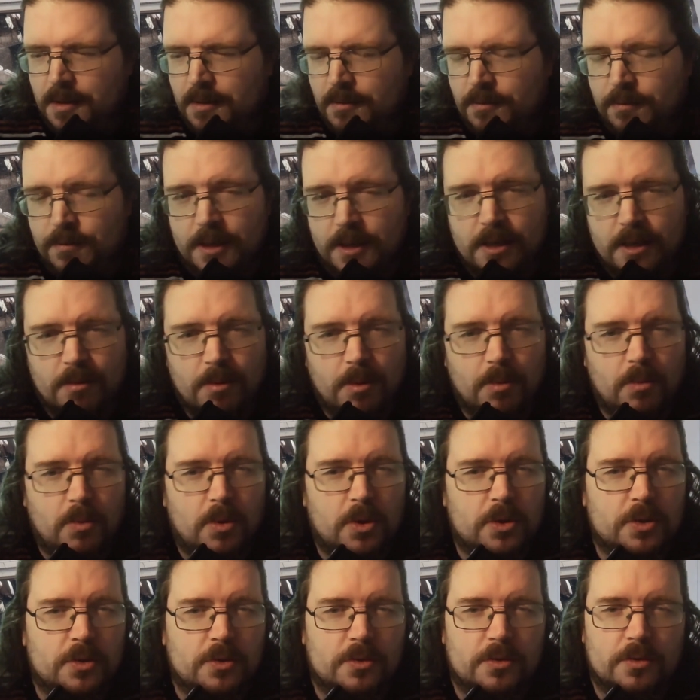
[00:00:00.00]
find out what
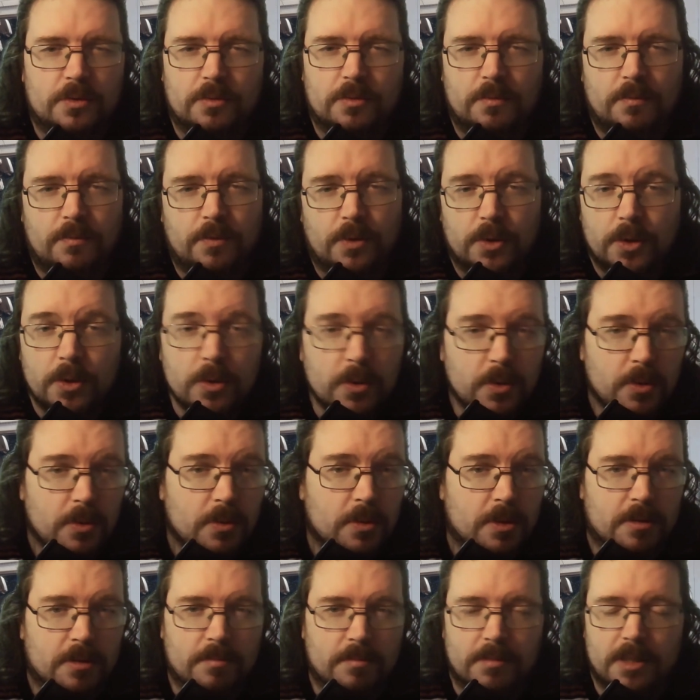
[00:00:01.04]
works for
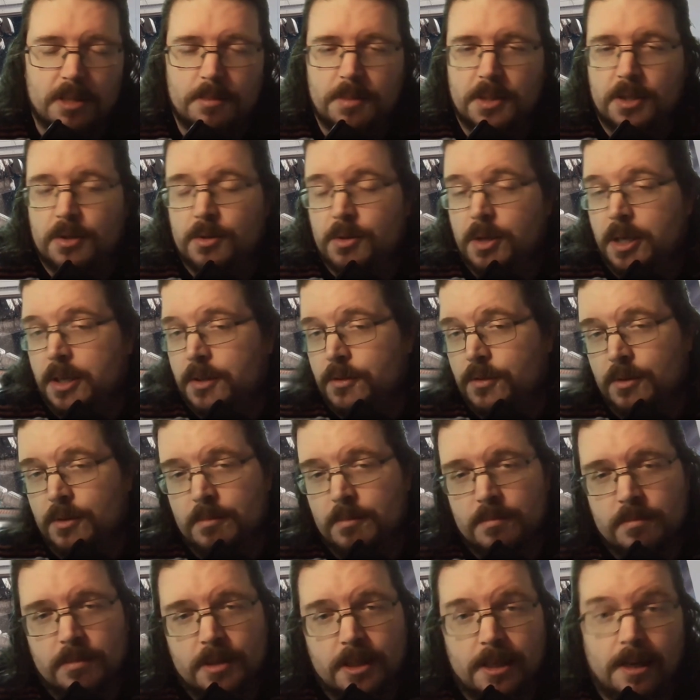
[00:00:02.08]
you, or maybe create
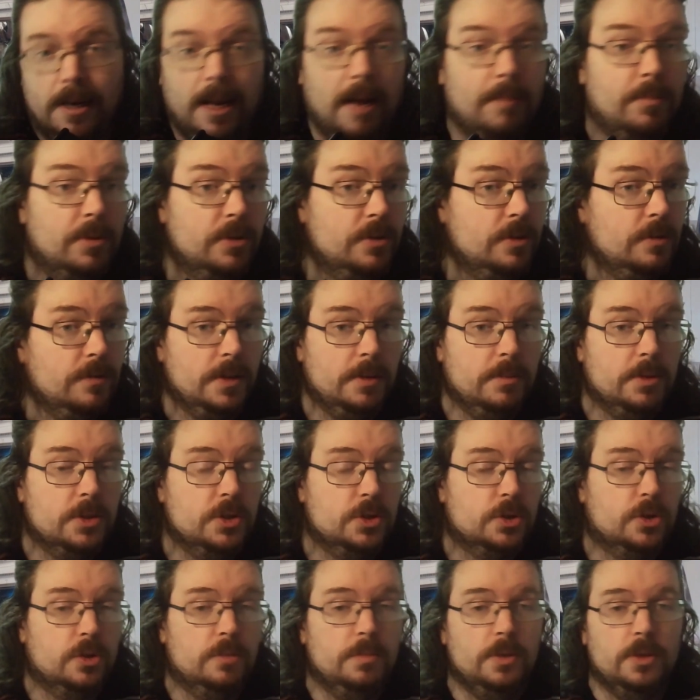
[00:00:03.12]
some collaboratively
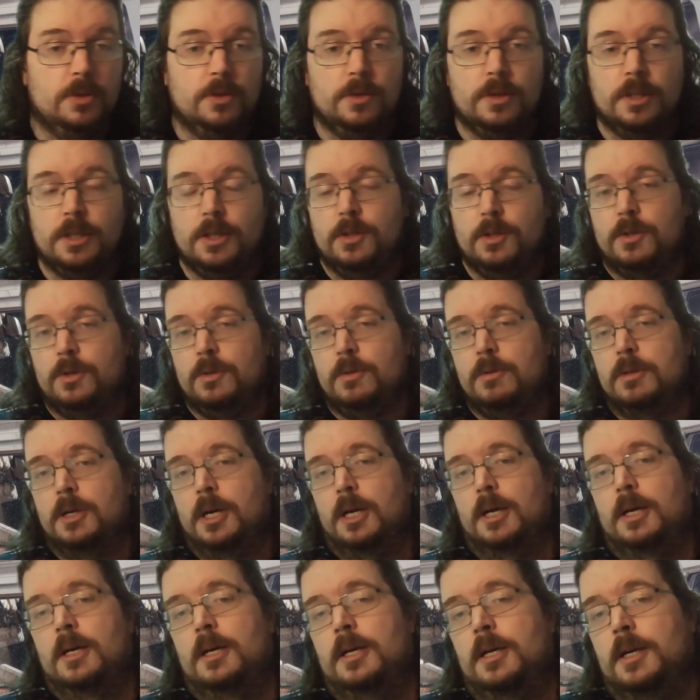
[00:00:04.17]
with your community,
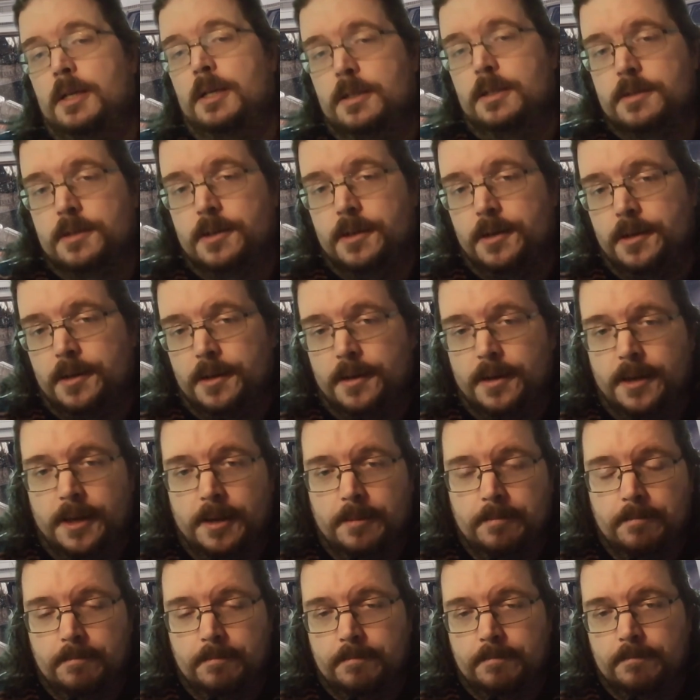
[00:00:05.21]
It's called,
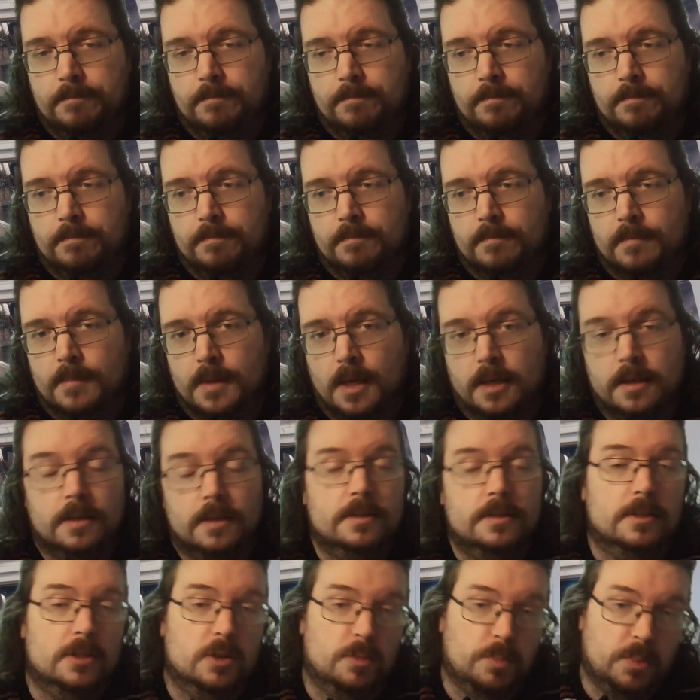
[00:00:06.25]
I
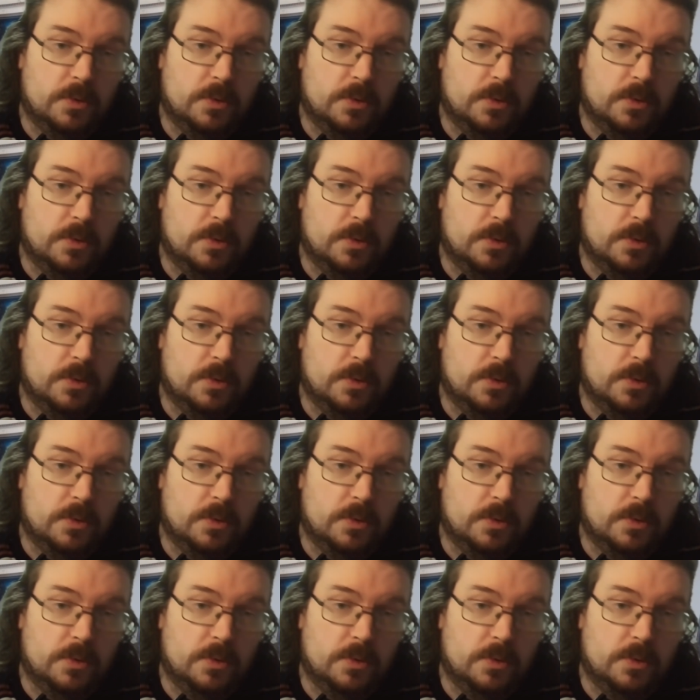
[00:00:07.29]
guess as a